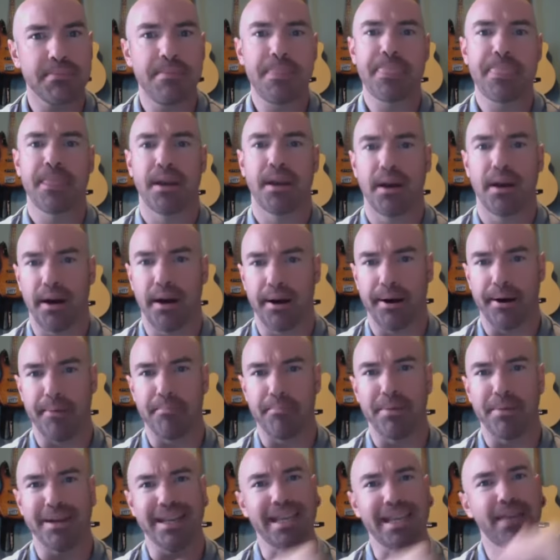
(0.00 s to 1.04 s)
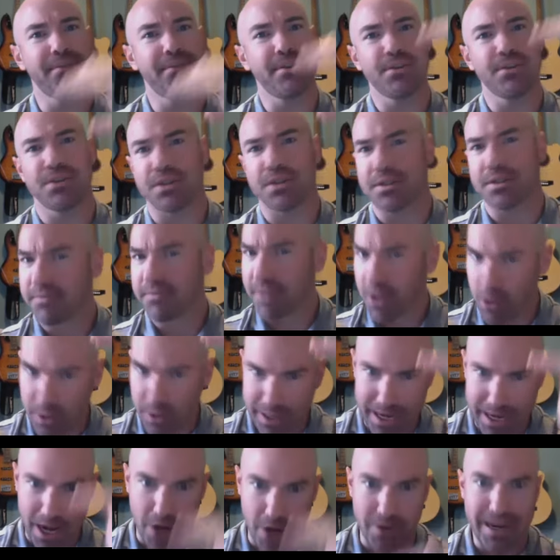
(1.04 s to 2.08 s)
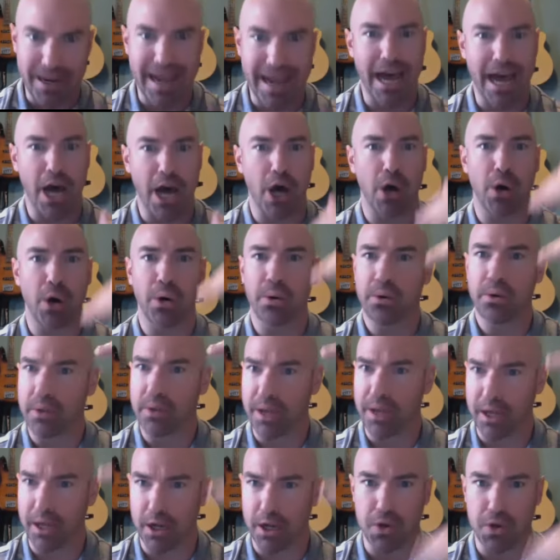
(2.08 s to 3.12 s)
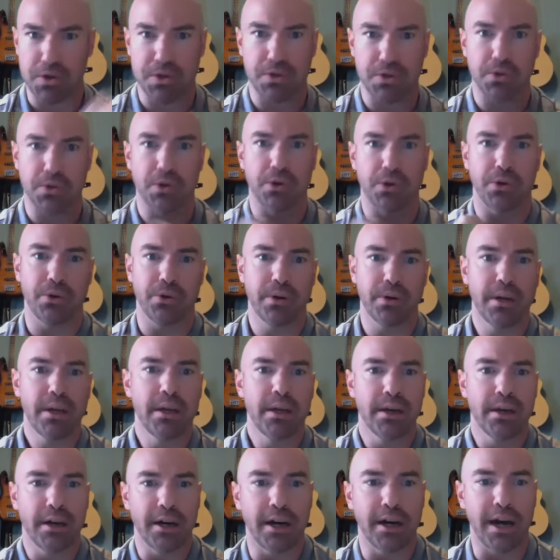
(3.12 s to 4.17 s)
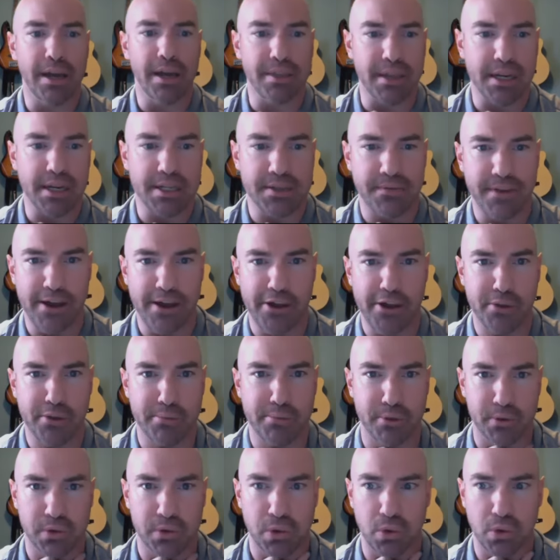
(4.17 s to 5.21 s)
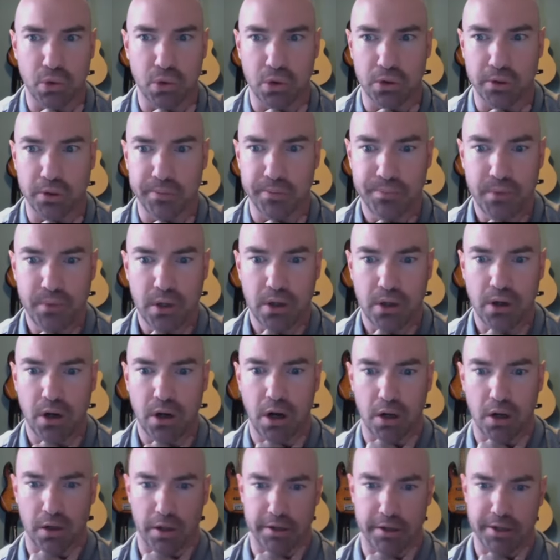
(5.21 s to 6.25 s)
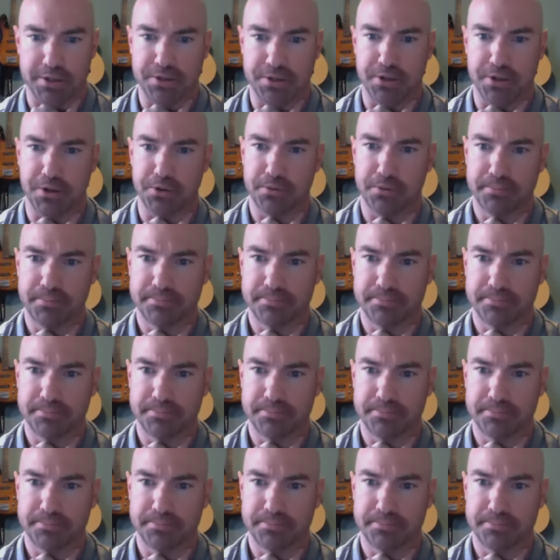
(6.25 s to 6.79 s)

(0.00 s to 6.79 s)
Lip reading: But even just figuring out how it goes through, I think is a valuable tool all on its own.